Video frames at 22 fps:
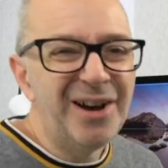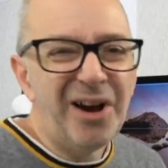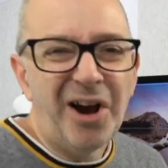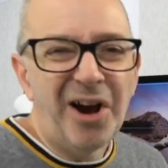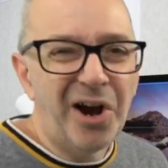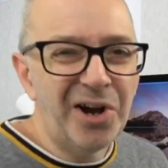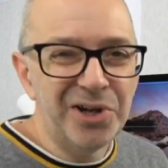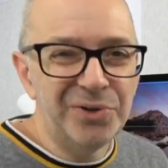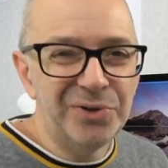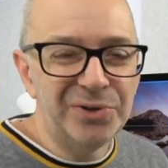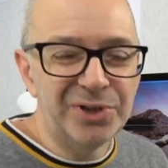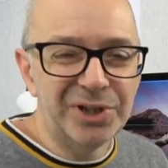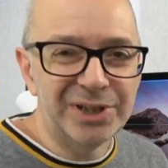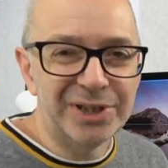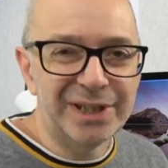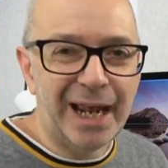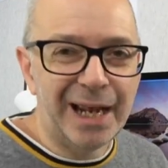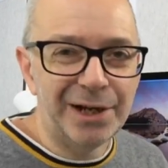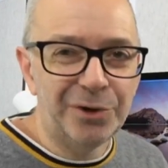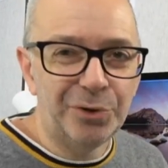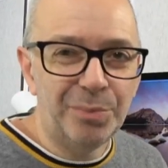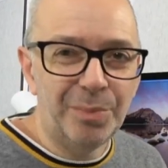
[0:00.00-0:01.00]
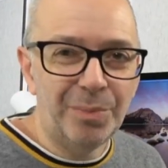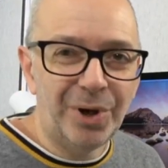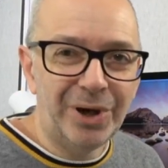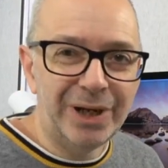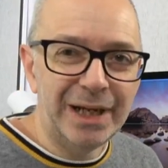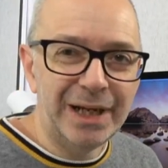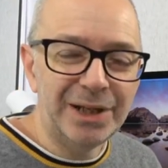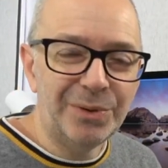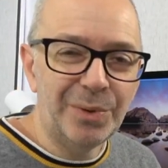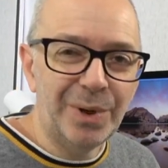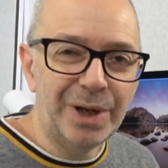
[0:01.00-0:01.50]
I use a stand on mine
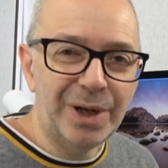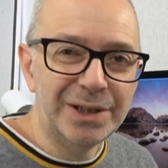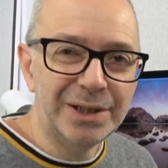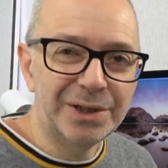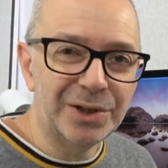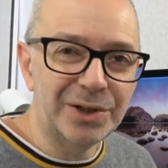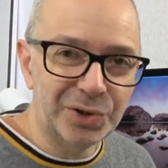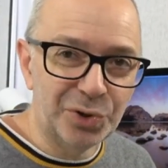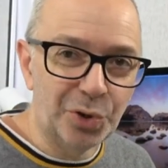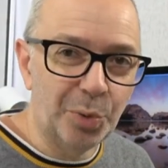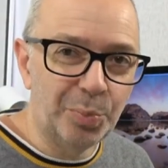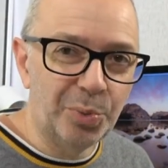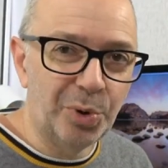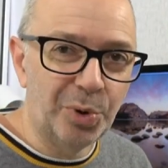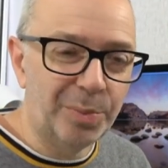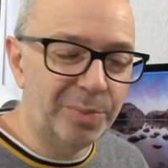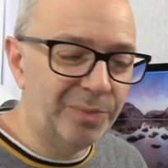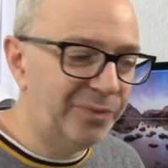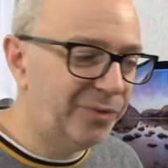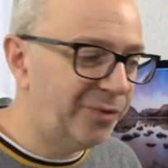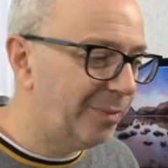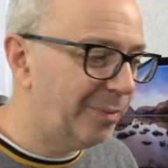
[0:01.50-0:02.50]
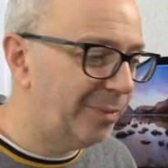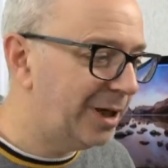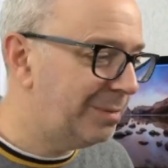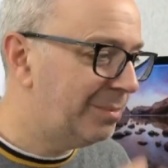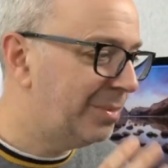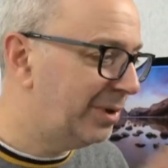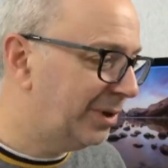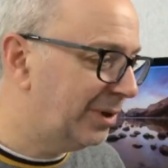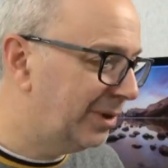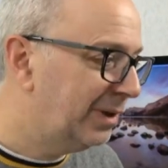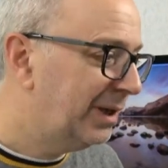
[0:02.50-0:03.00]
anyway, so it's not a problem for me.
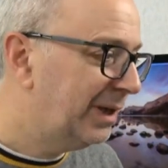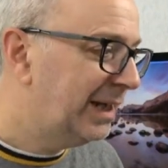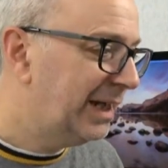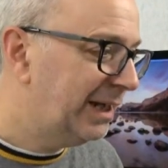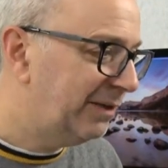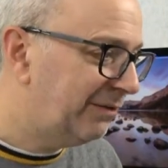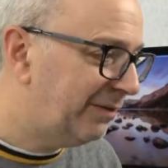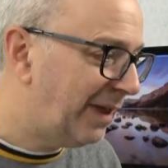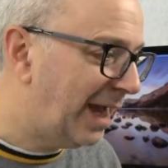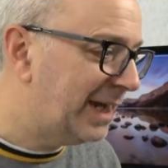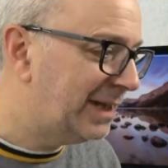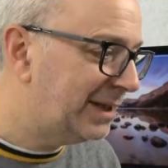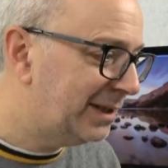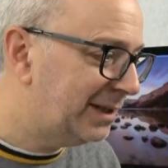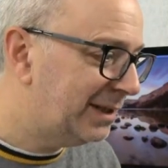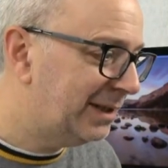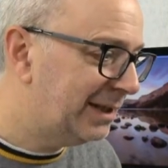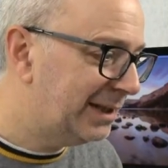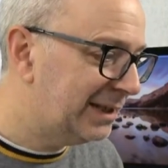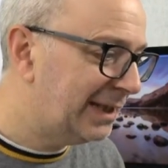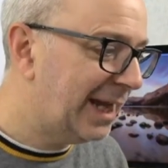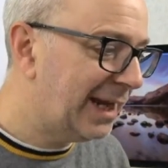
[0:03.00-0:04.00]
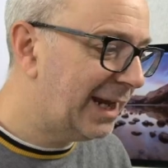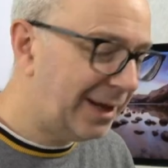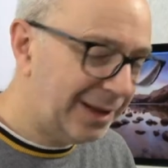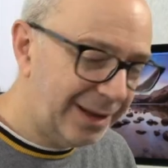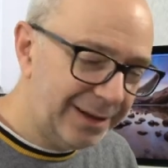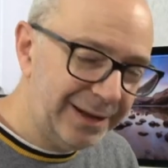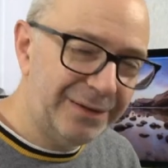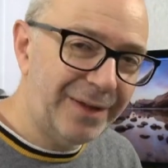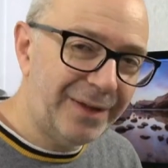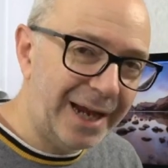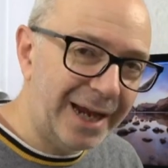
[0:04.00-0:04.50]
But if that is is that
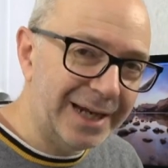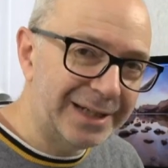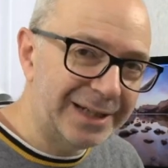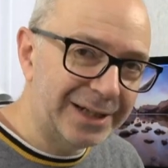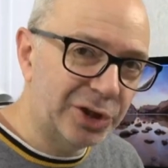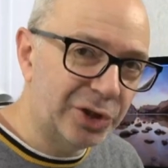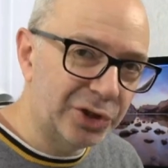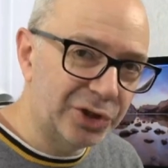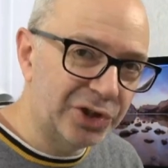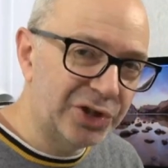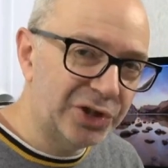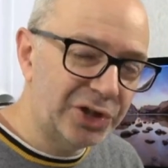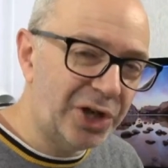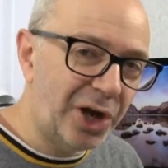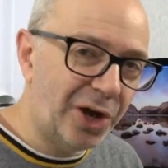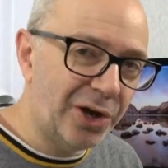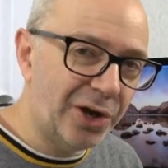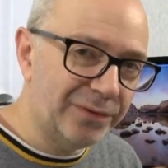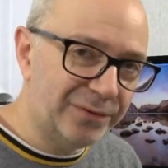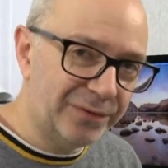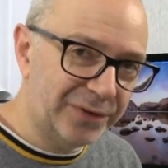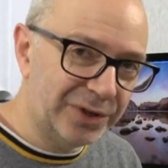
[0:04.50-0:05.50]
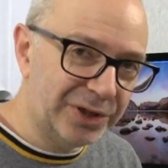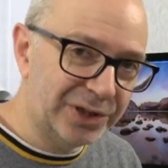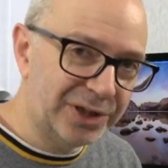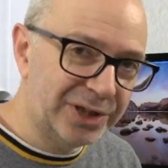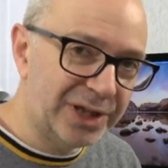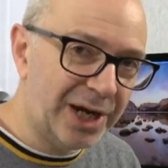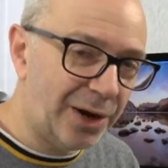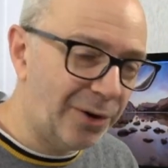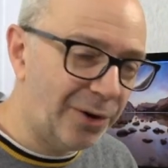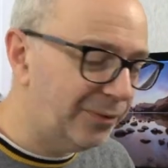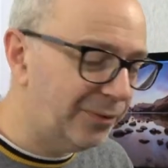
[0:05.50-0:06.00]
if that is a concern for
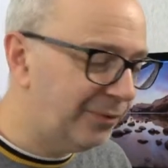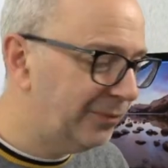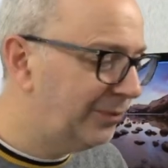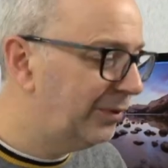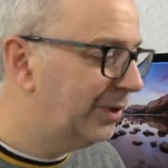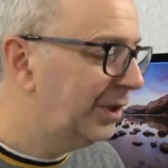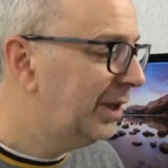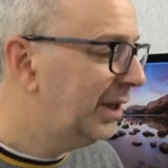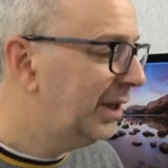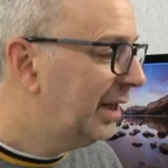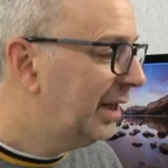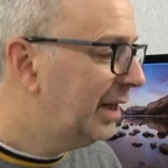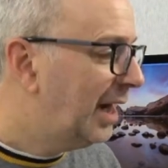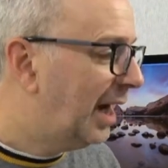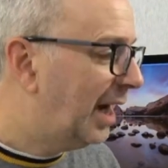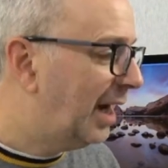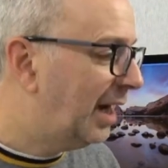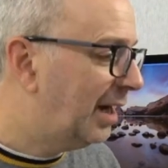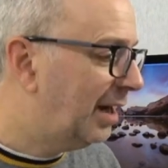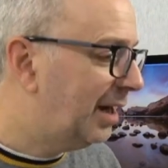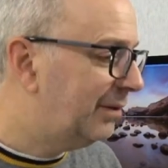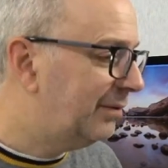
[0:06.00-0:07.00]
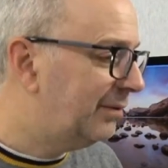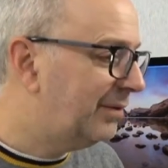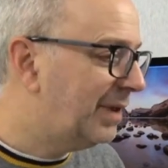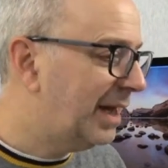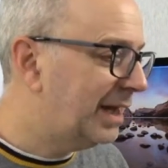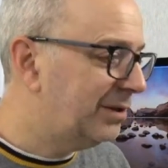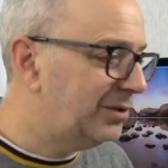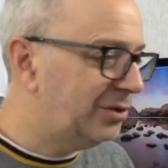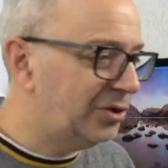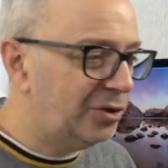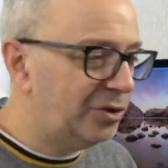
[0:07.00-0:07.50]
yourself, uh,
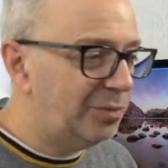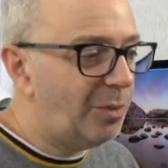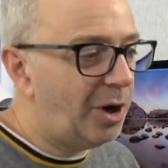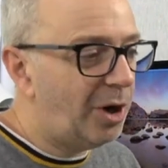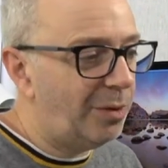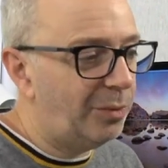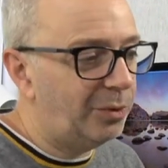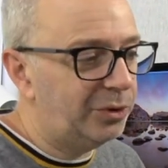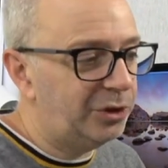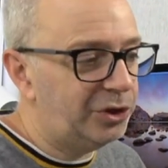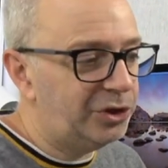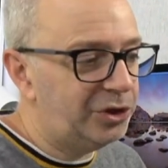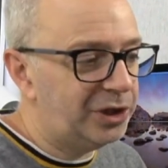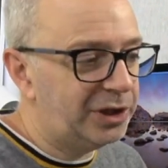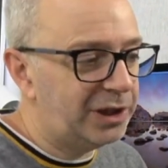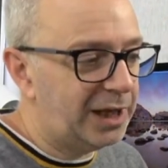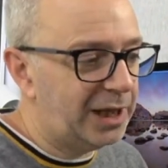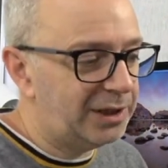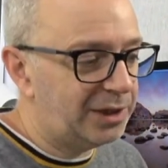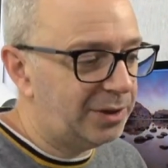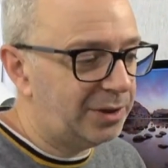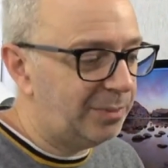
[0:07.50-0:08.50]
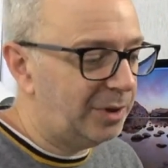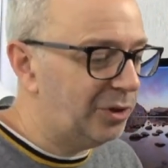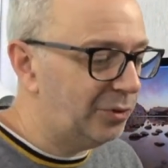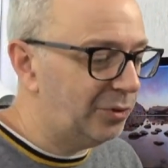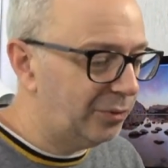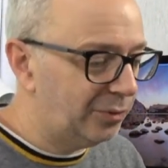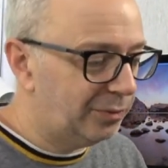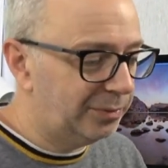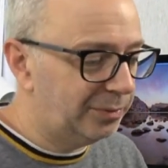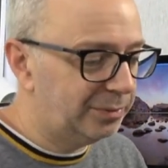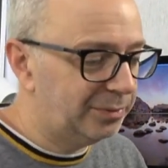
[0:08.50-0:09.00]
then you might want to just get some
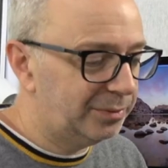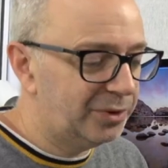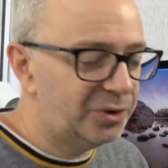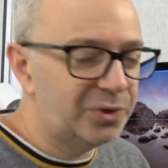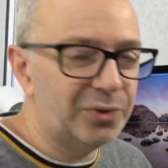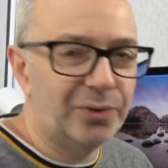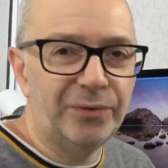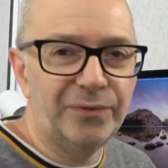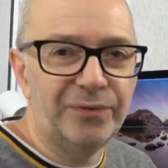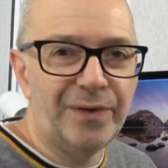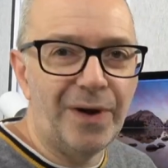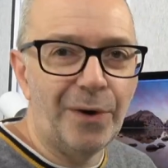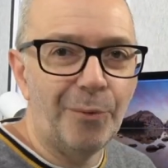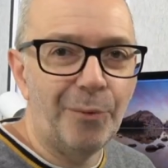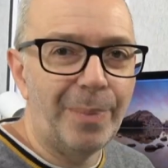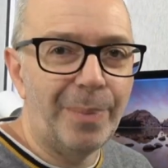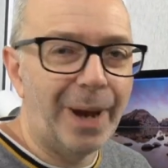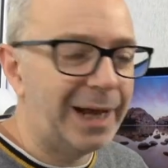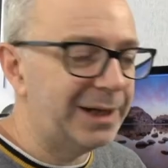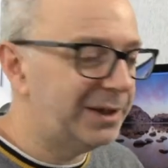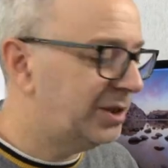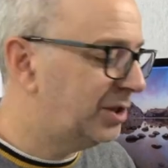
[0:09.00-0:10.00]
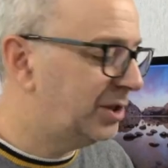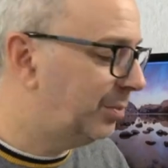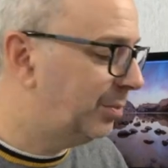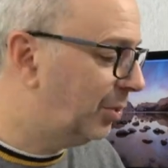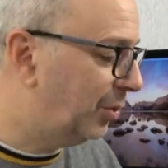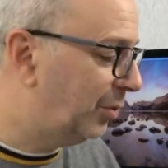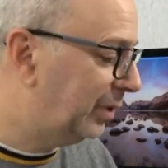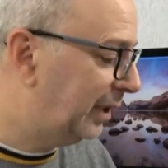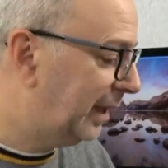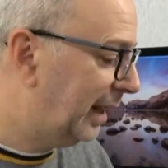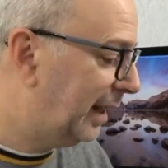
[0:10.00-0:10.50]
little sort of felt pads to
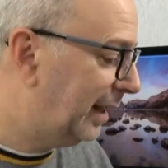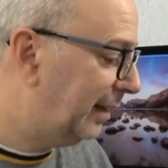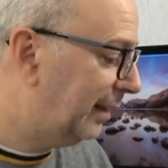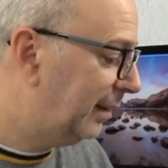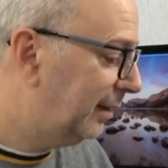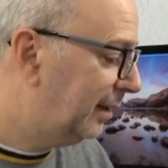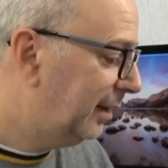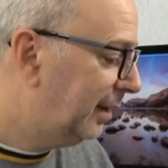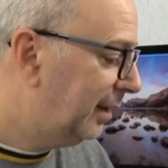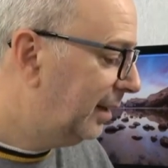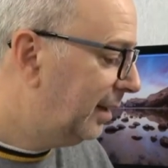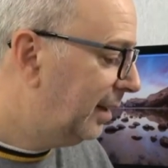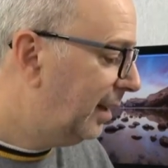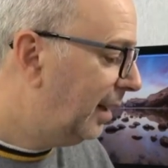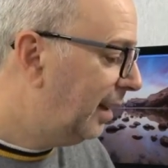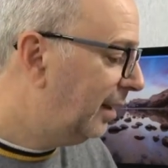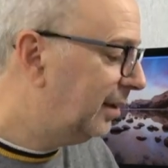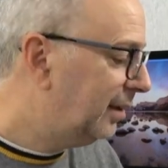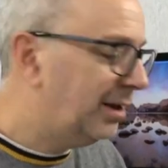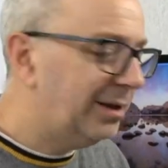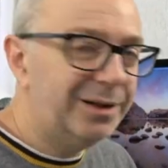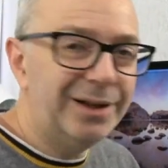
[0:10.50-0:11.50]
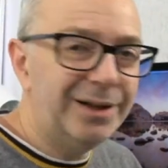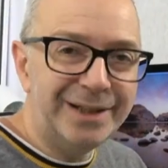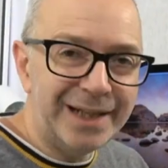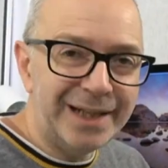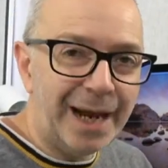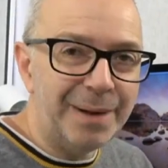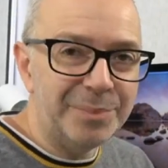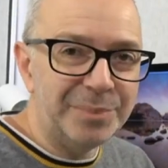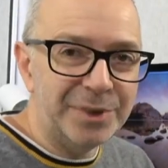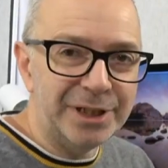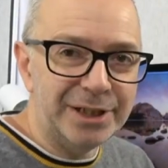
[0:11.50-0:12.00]
put on here and, and
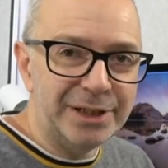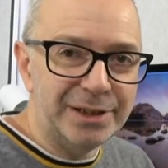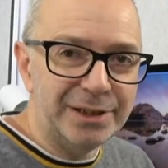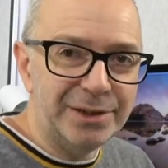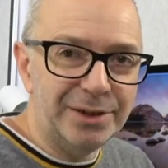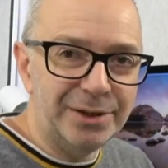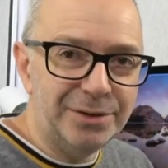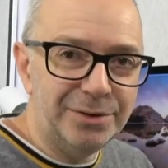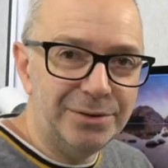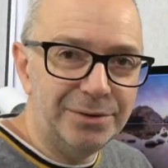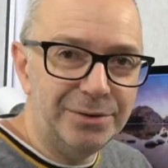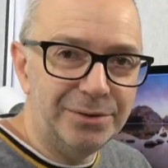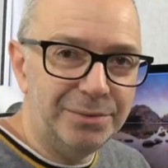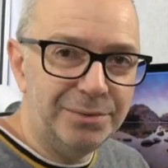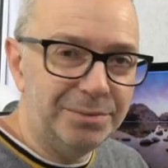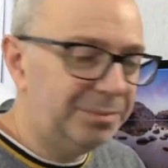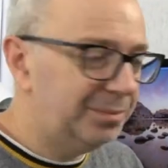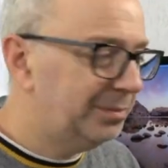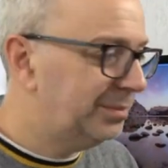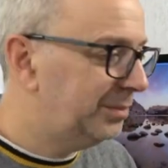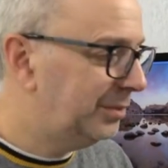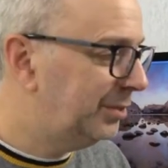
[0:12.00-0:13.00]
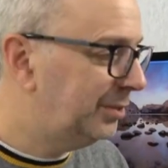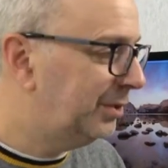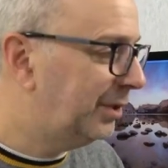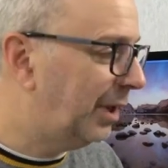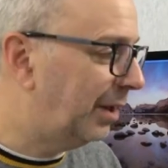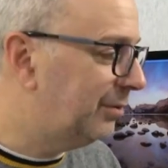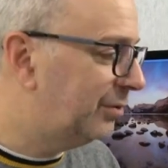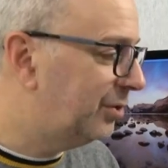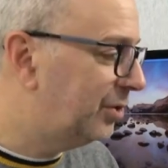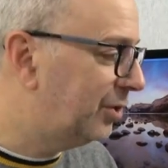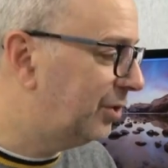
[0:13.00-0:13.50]
adapt it to you
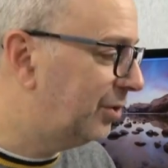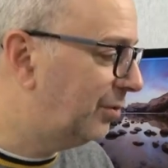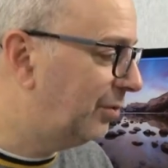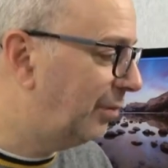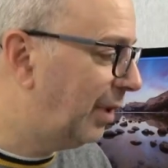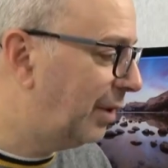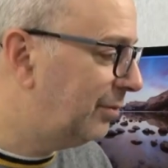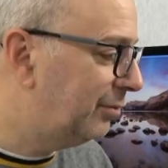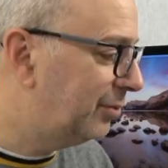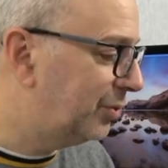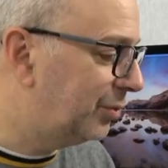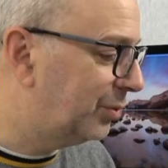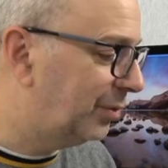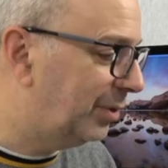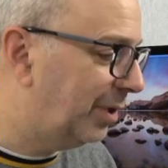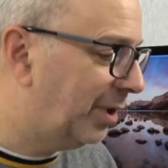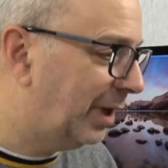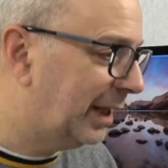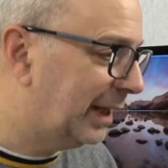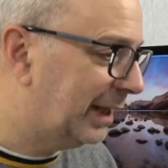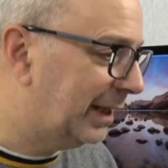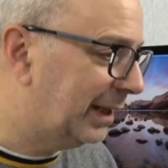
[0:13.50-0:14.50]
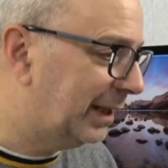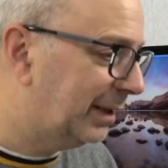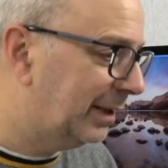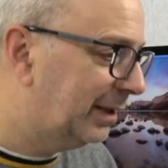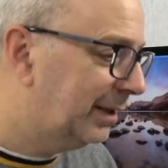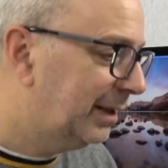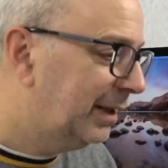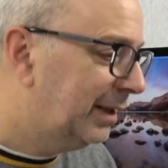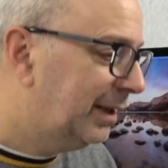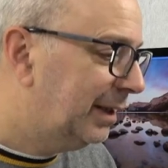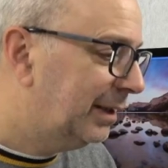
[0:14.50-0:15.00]
know to your own sort of liking
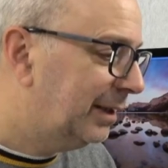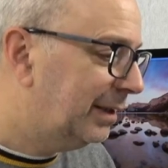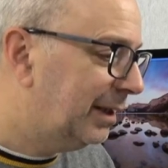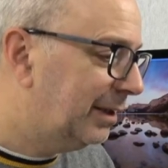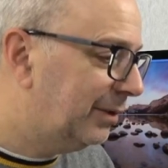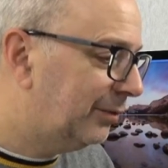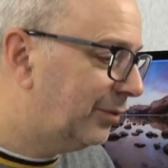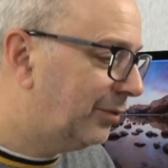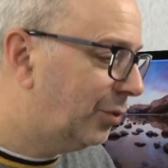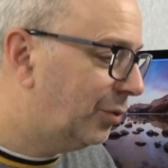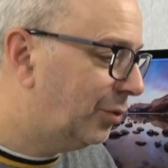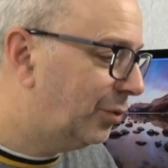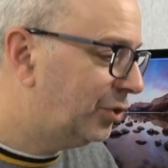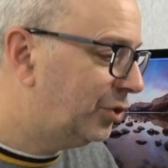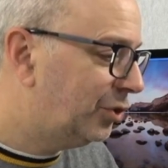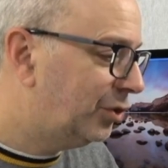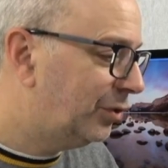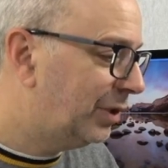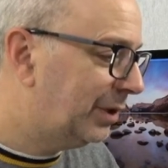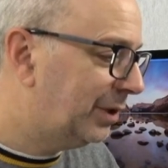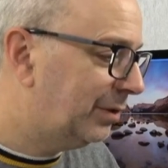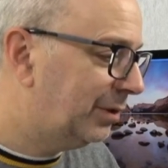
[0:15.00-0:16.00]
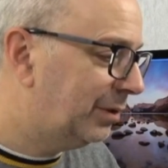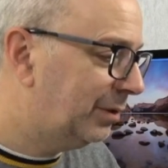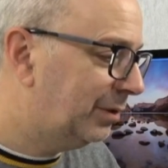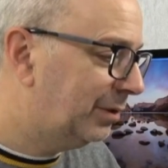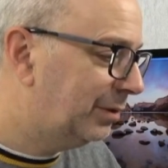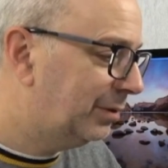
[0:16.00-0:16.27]
and then of course you can